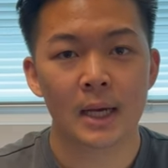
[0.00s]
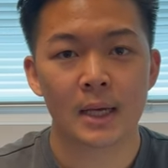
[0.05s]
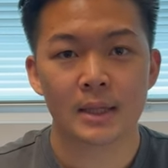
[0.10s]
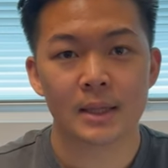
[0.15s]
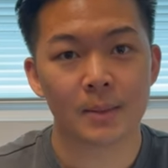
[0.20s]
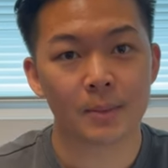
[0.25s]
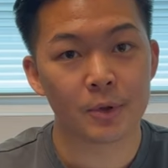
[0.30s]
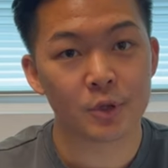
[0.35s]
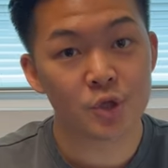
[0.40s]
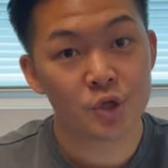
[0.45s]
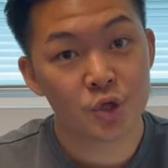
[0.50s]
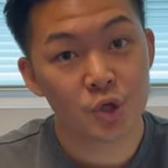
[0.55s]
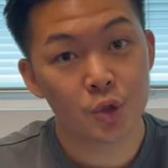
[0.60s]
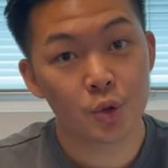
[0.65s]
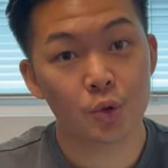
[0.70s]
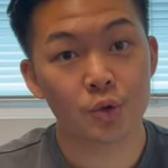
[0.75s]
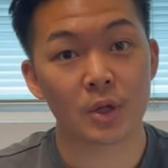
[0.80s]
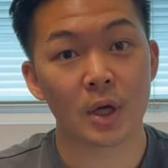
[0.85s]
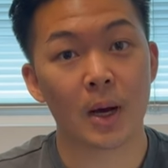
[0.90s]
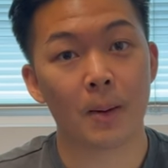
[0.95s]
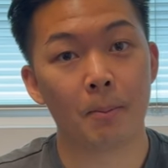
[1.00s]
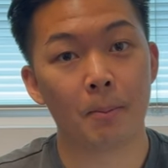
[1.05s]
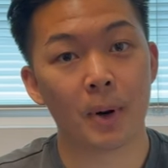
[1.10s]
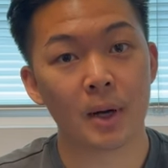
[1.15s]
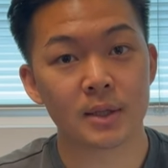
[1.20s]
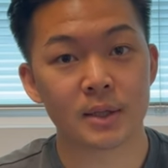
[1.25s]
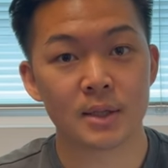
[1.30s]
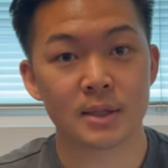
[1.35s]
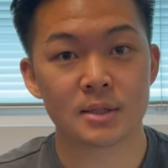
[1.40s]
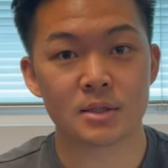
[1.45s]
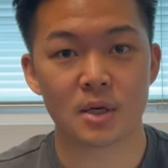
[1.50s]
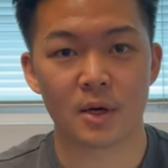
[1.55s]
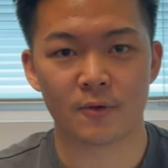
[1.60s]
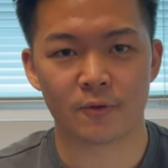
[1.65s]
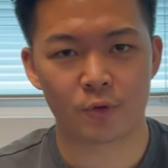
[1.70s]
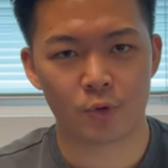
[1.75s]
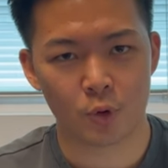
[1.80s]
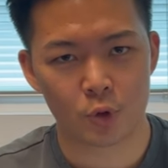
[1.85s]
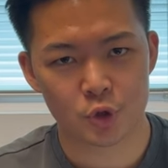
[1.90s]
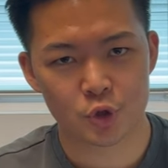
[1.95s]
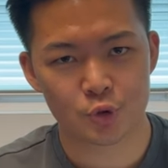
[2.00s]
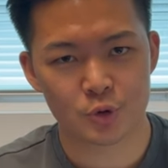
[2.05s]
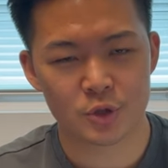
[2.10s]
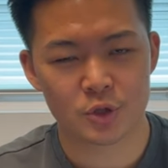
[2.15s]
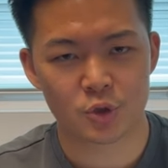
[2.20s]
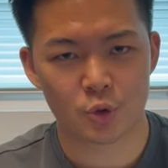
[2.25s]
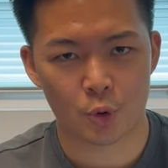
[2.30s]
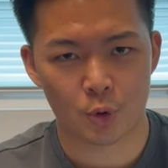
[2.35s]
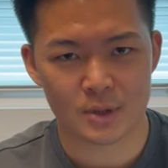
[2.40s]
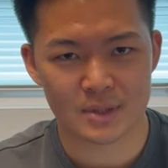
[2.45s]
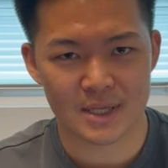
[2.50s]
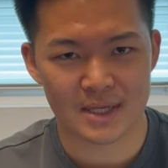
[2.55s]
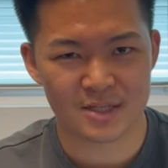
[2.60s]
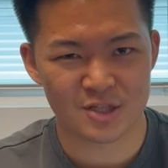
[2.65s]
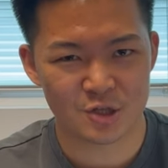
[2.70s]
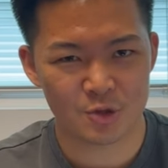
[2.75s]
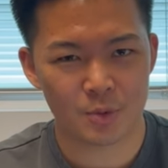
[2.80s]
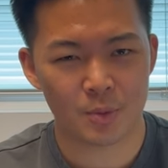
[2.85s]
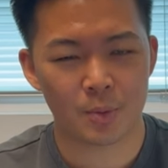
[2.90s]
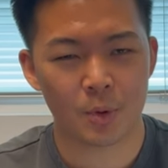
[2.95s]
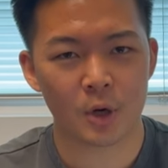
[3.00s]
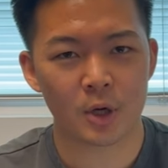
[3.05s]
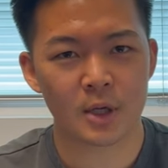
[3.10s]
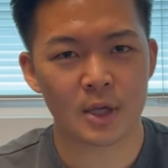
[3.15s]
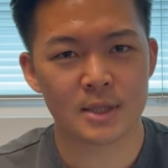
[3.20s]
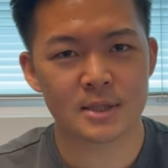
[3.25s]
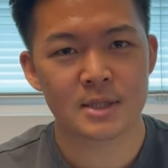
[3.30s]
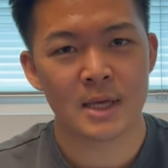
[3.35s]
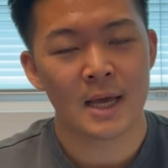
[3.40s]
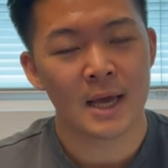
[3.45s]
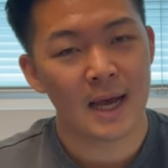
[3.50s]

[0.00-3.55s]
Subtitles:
Number two, the abundance of grocery stores and supermarkets.